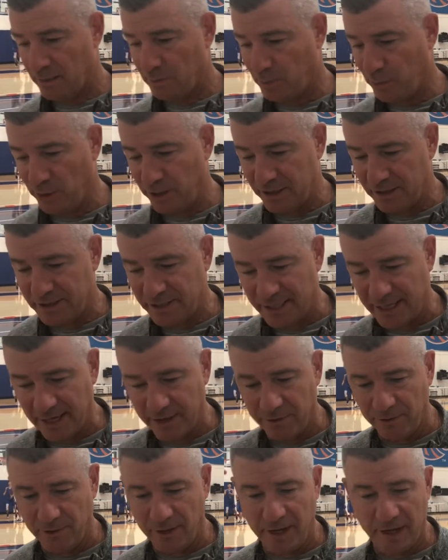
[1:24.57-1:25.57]
put it
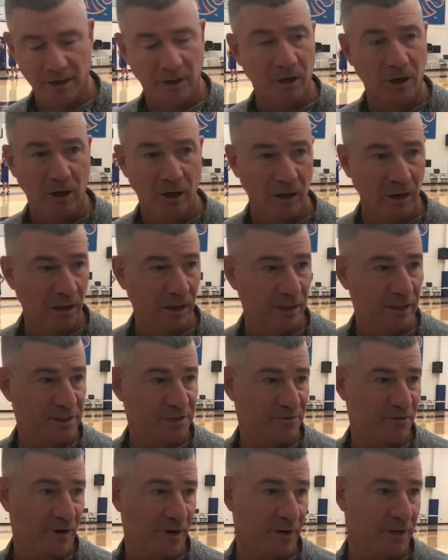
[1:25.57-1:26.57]
together at all as
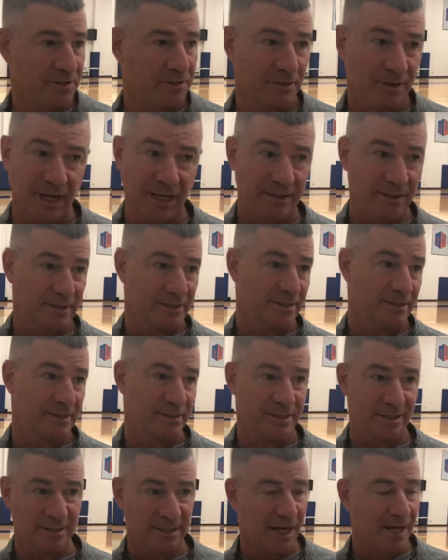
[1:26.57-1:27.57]
far as, okay, this is
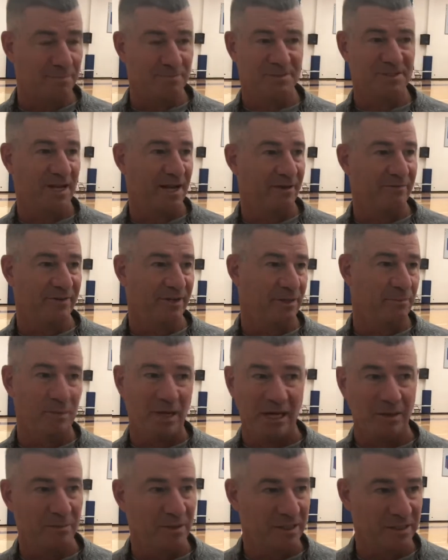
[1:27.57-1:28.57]
the top seven,
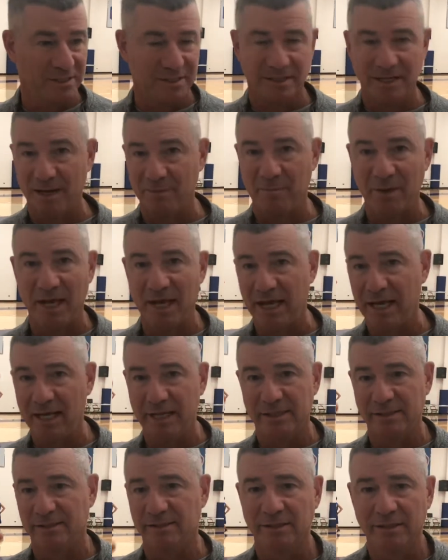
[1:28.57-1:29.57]
maybe this is top
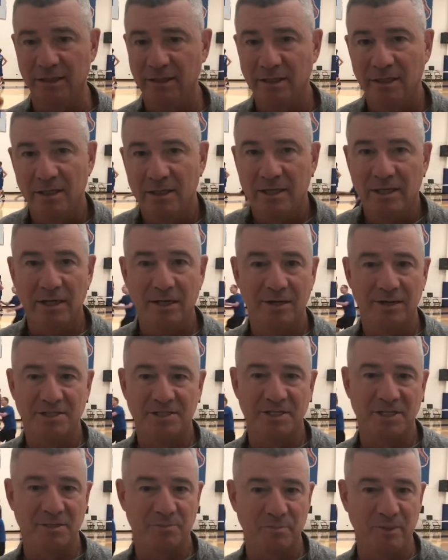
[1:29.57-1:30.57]
eight. You know,
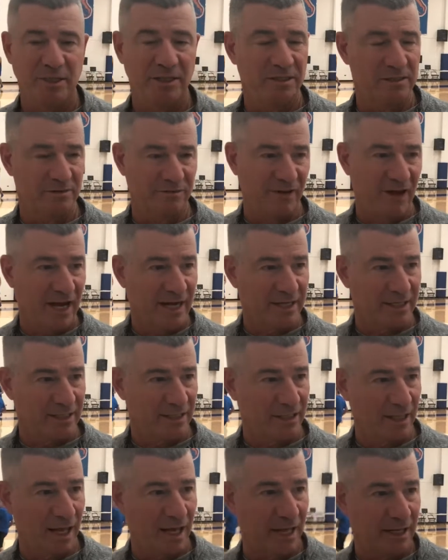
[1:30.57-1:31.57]
it's just been divided
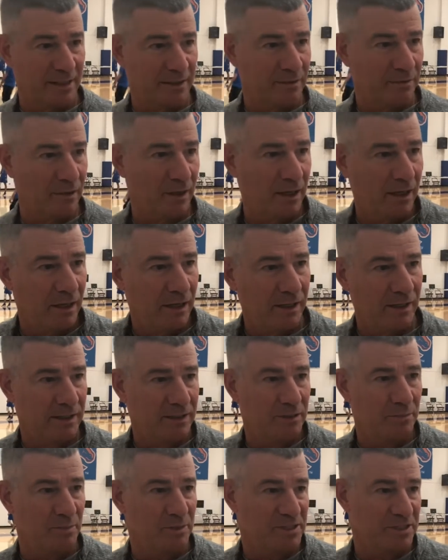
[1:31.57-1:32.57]
a lot
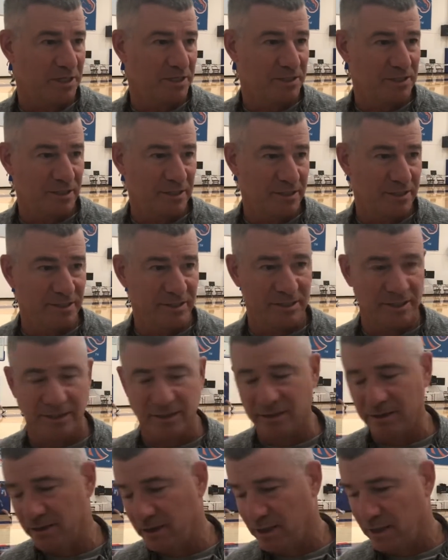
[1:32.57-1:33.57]
into positions, and
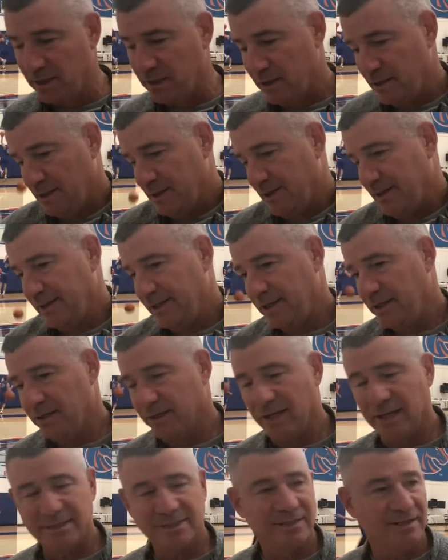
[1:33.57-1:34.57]
you know,
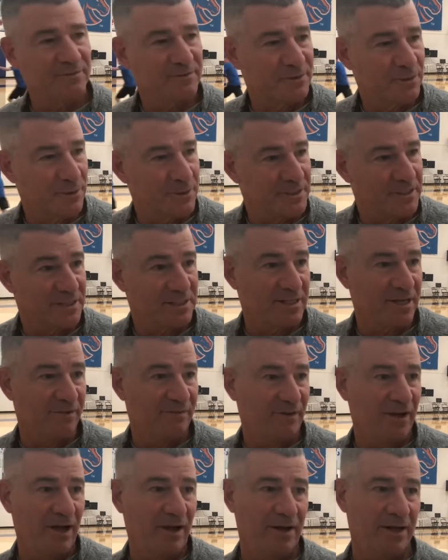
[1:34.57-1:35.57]
that stuff sorts
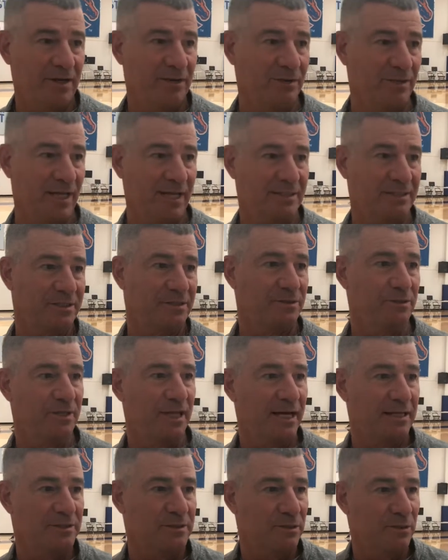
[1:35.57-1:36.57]
itself out. I don't like to do
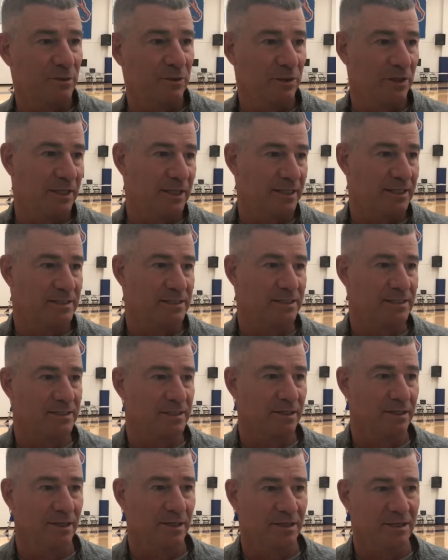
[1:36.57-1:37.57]
that too early because it's
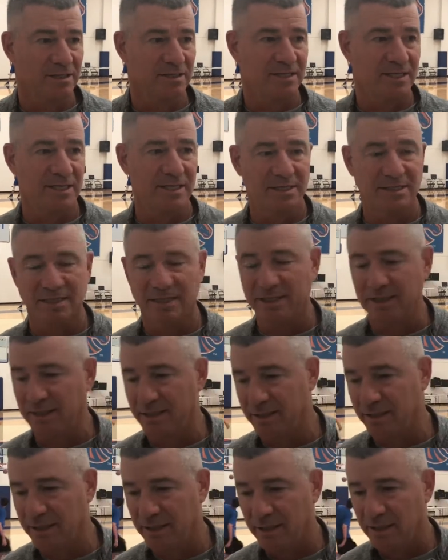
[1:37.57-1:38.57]
a long season, and
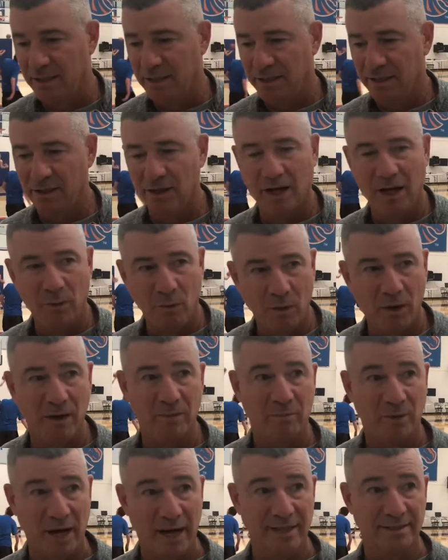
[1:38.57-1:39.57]
you know, I
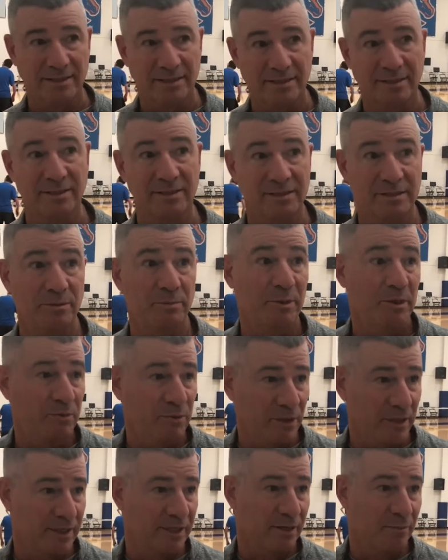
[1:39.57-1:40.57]
want practices to be
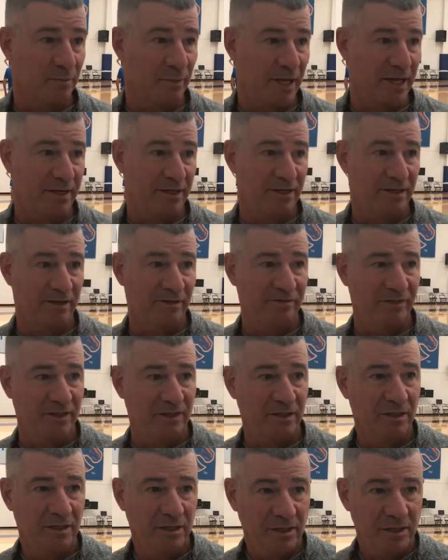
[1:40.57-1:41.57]
really competitive.
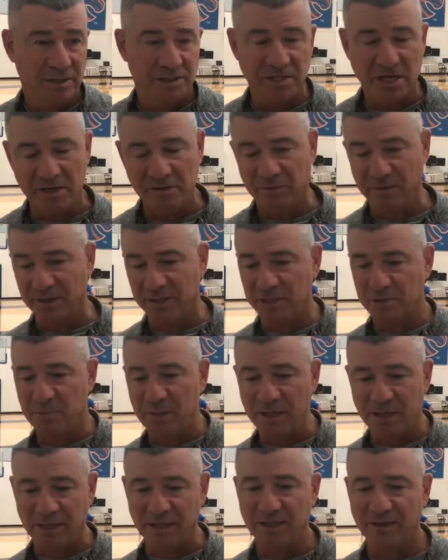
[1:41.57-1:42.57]
And generally
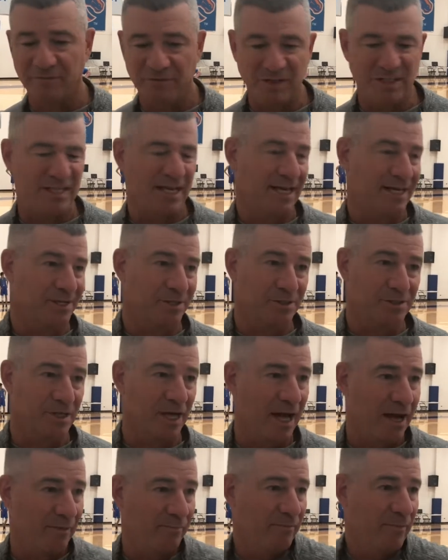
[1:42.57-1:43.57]
speaking, if you take your
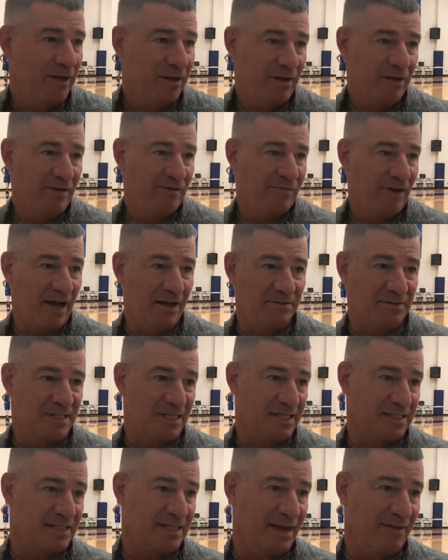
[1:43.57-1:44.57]
top five,
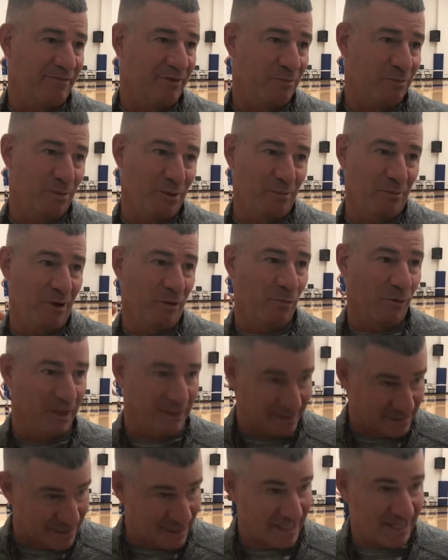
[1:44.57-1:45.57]
six, seven from
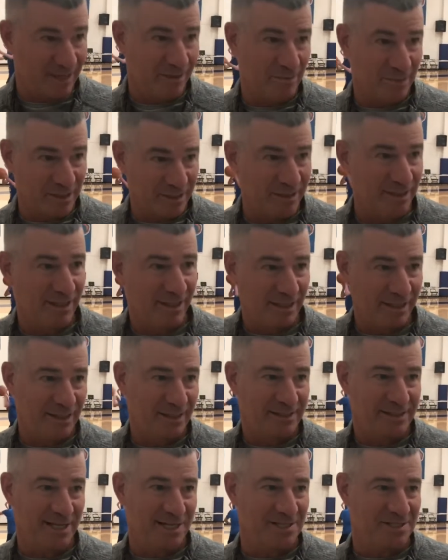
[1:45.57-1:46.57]
one team, it
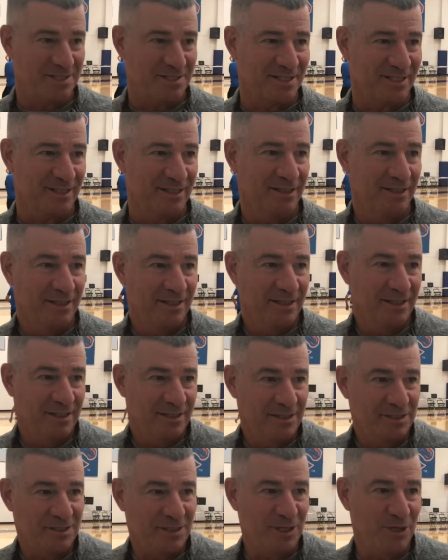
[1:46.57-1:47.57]
tends to
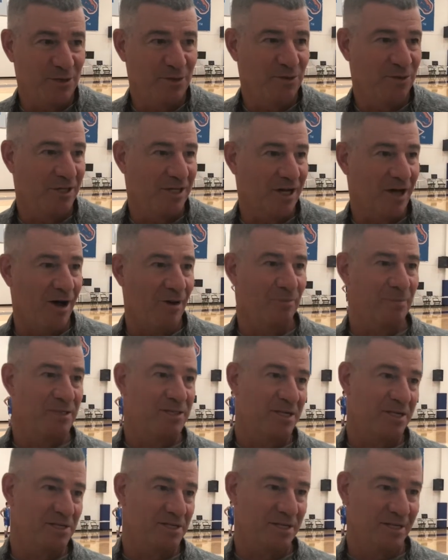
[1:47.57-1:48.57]
skew the
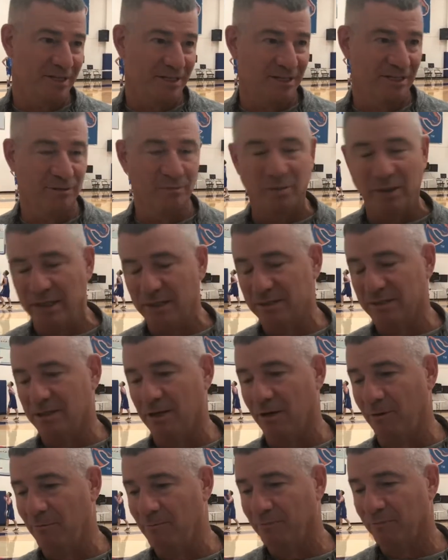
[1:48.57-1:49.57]
competition a little bit.
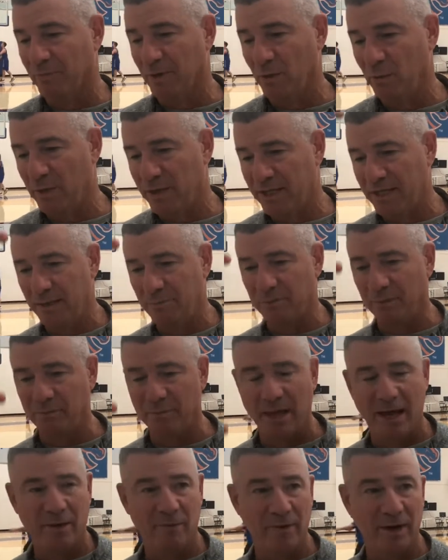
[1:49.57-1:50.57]
So we keep them
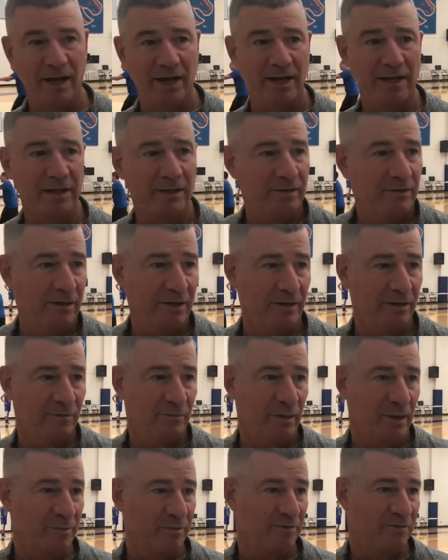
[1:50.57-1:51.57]
that way, you know,
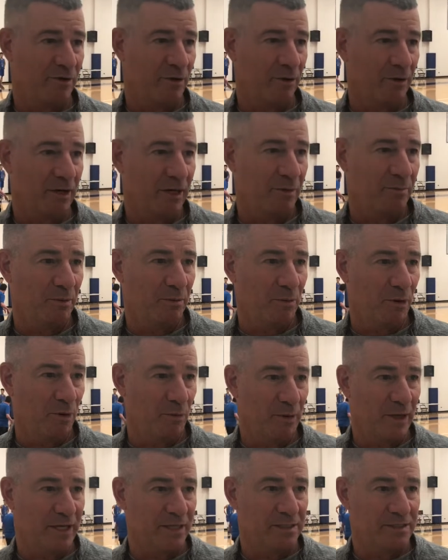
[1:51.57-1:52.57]
maybe for a couple more
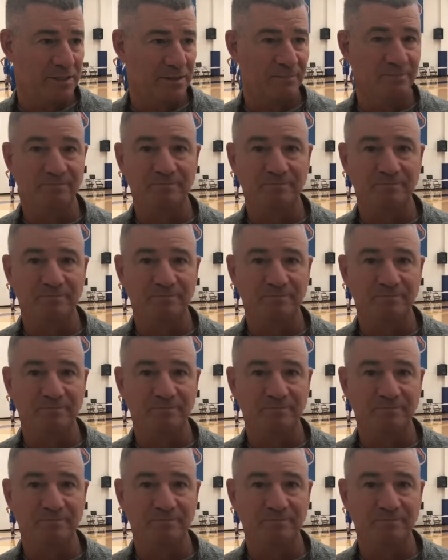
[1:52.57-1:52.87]
weeks.